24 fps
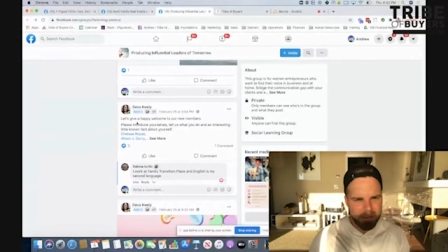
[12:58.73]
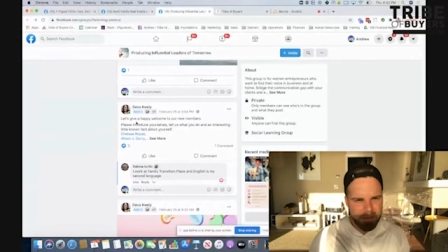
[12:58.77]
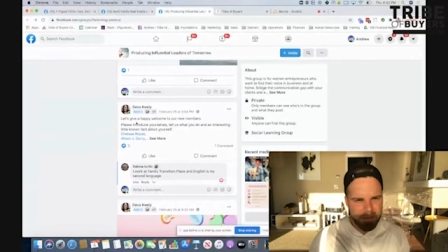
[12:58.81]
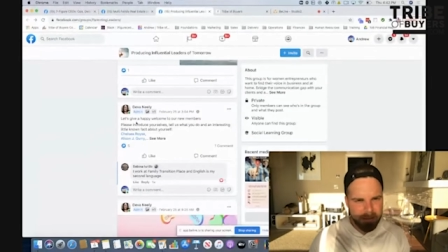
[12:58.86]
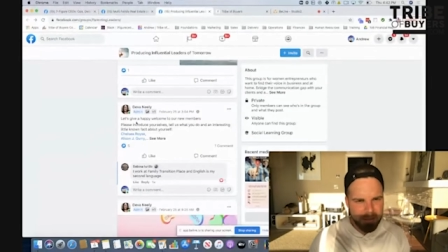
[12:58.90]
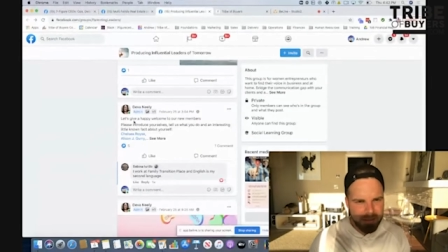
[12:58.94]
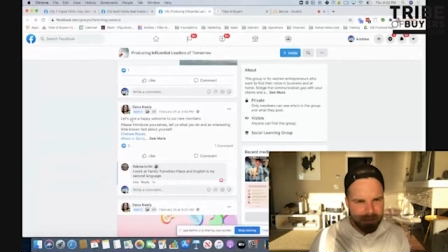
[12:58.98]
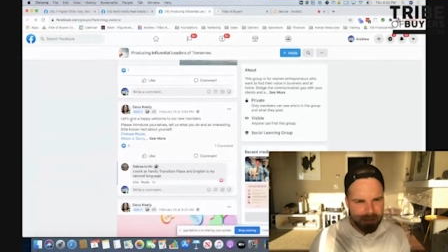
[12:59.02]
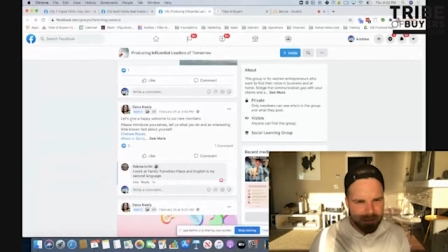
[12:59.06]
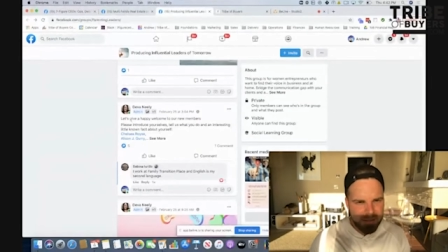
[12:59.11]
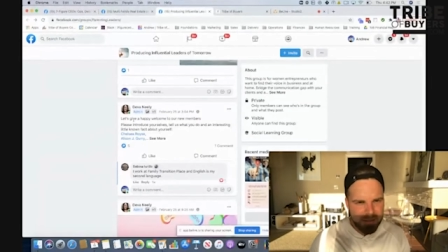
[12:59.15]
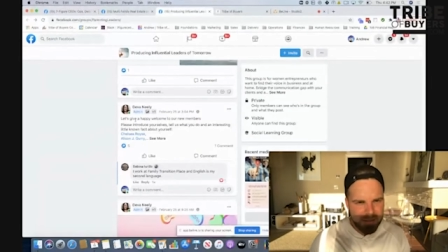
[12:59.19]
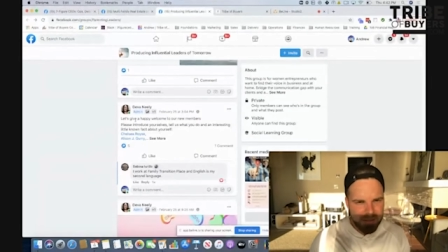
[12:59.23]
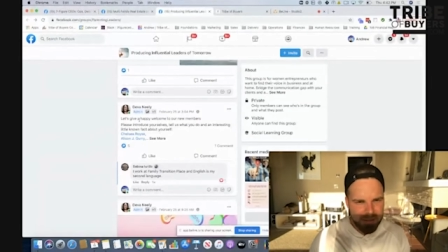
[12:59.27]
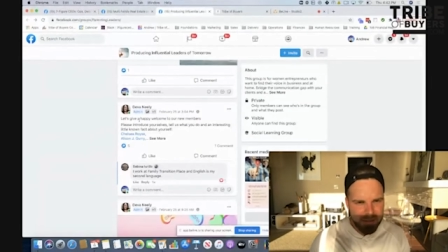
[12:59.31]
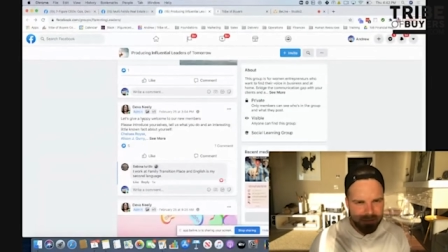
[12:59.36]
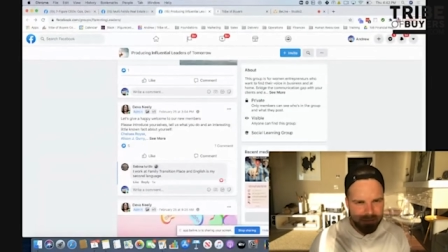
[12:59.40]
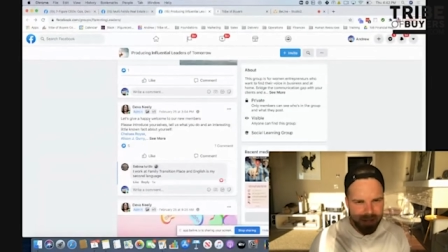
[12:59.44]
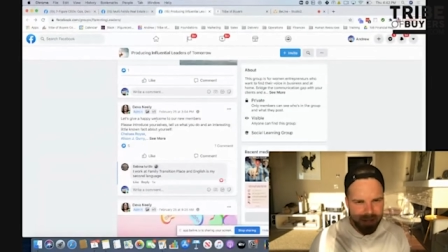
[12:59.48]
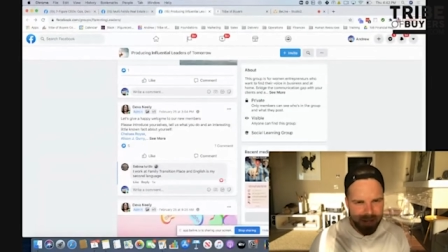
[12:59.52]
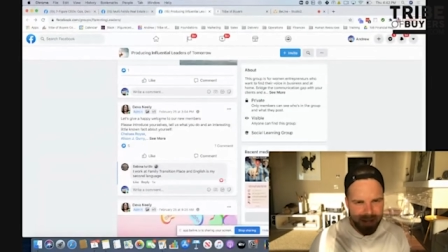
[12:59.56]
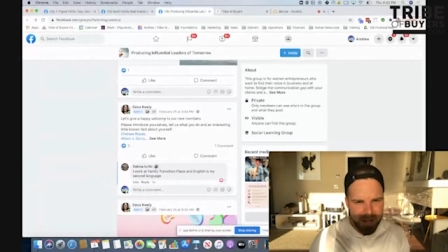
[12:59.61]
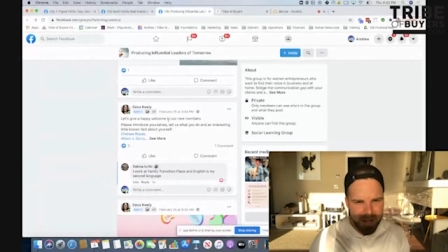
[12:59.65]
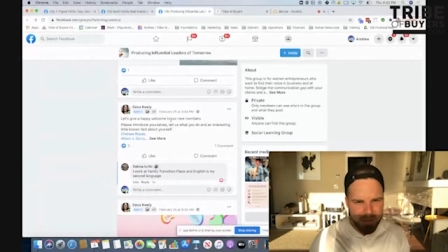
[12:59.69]
let's
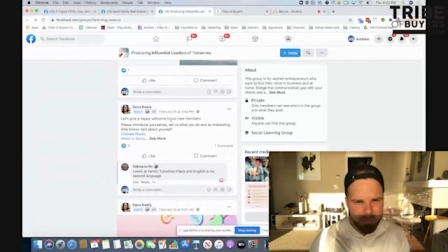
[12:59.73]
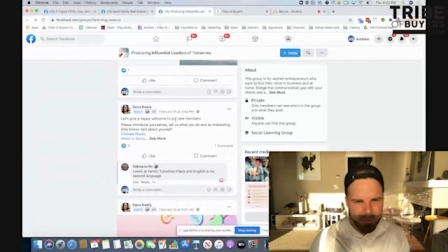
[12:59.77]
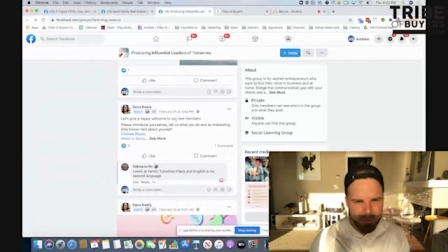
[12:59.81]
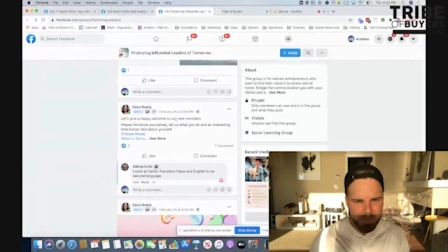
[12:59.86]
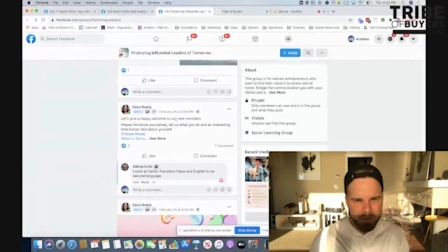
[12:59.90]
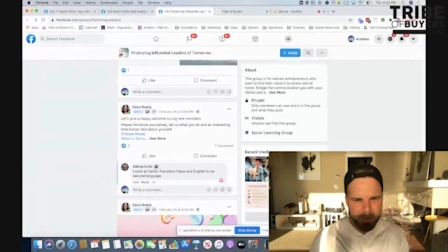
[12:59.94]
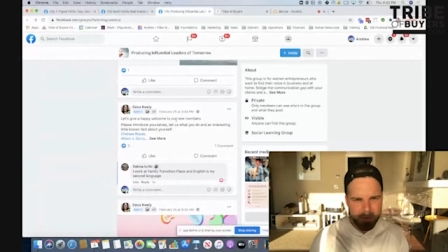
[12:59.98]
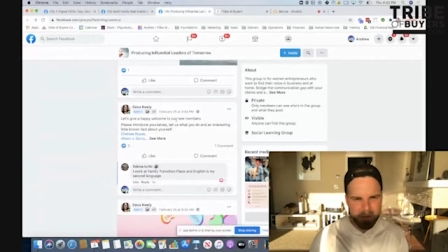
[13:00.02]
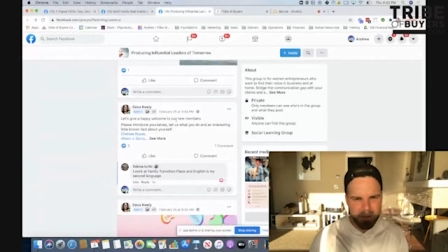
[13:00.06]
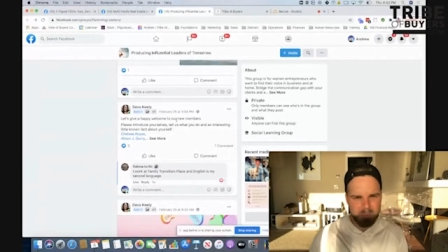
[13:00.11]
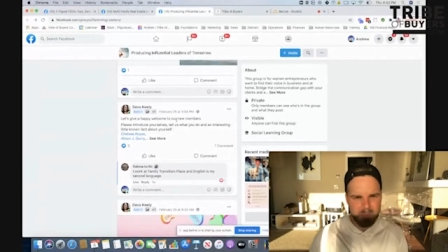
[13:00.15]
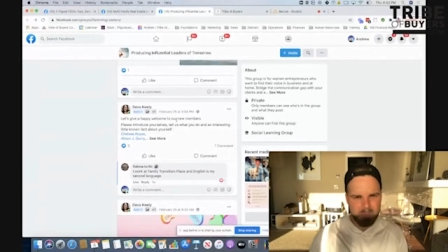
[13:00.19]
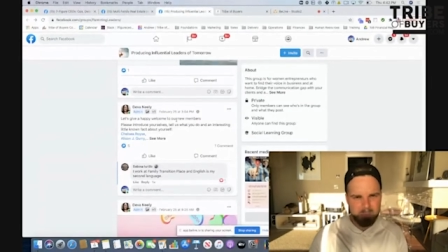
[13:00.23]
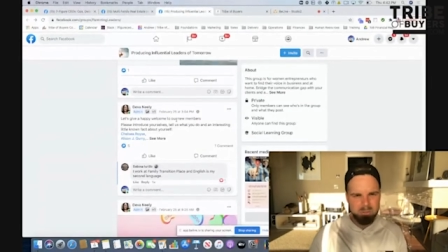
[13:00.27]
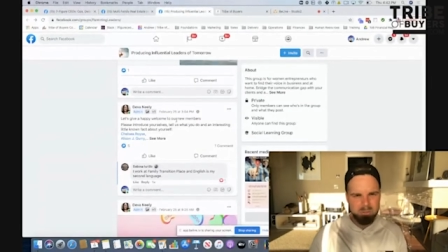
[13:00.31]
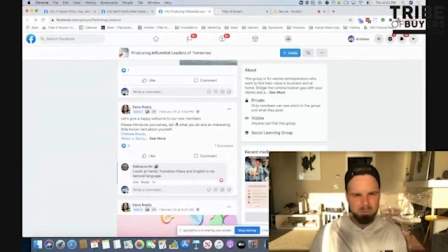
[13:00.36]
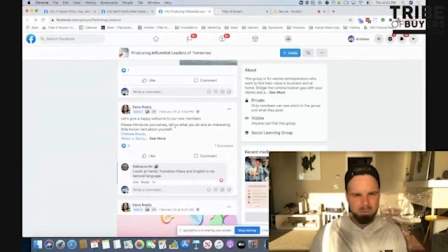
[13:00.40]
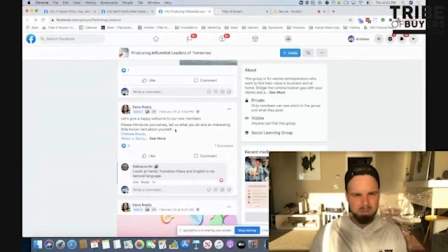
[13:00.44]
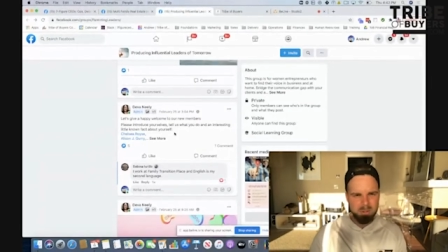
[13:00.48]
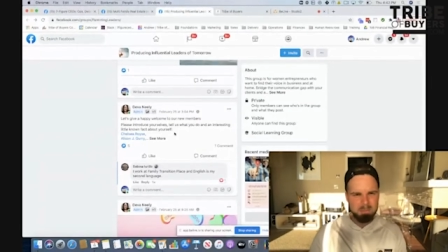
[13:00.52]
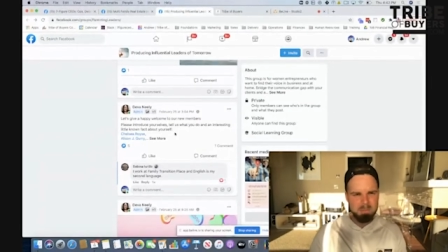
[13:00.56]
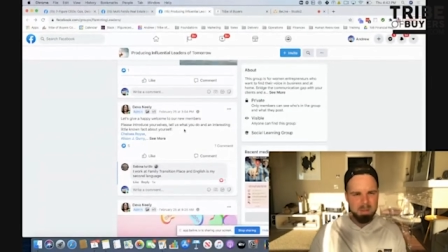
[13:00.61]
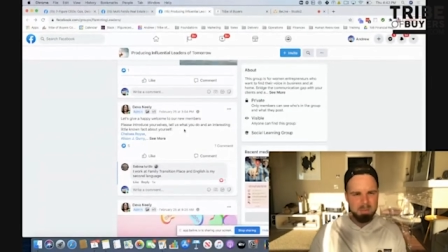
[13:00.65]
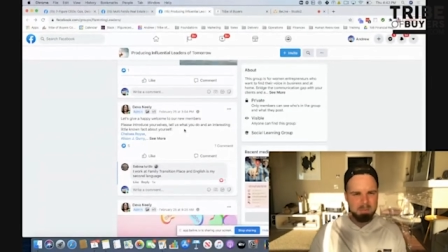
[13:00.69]
give a happy welcome to
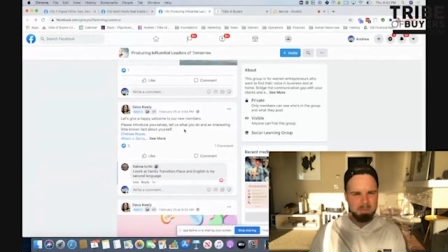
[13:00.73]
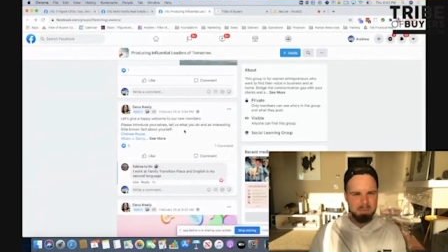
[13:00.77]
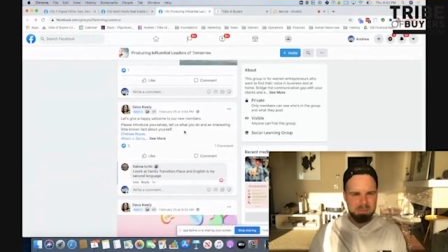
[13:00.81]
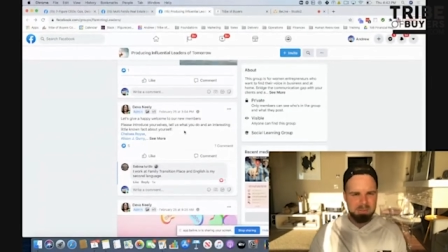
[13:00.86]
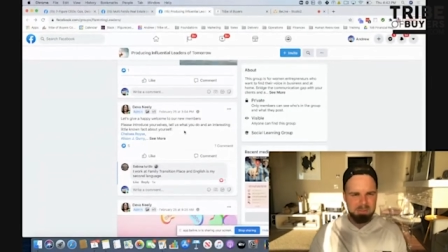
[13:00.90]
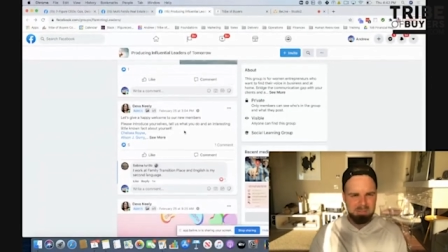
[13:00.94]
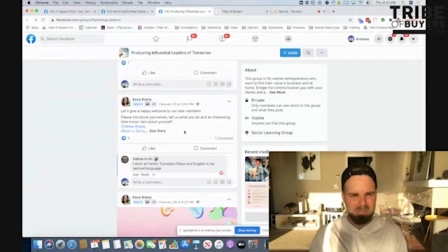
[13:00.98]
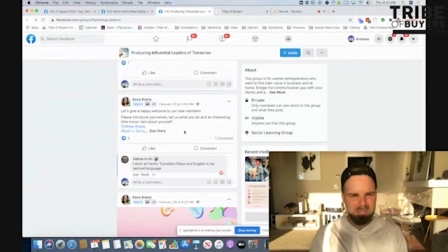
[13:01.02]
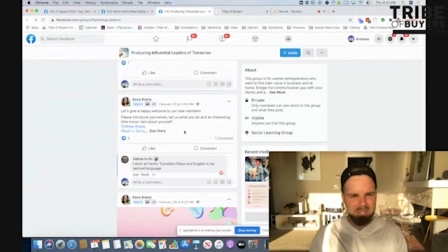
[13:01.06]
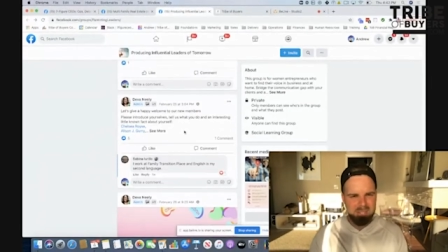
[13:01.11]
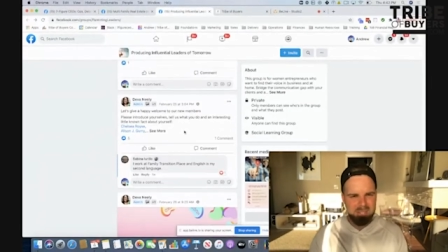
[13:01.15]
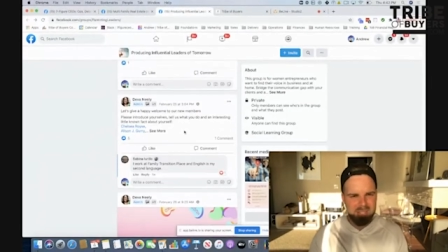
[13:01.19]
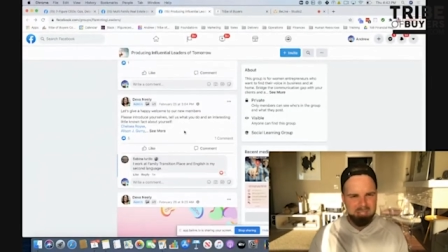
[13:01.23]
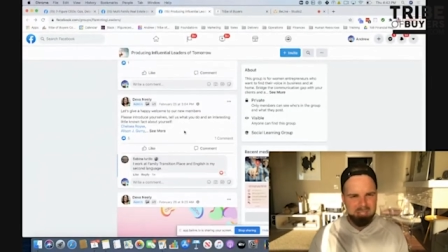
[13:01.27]
our members.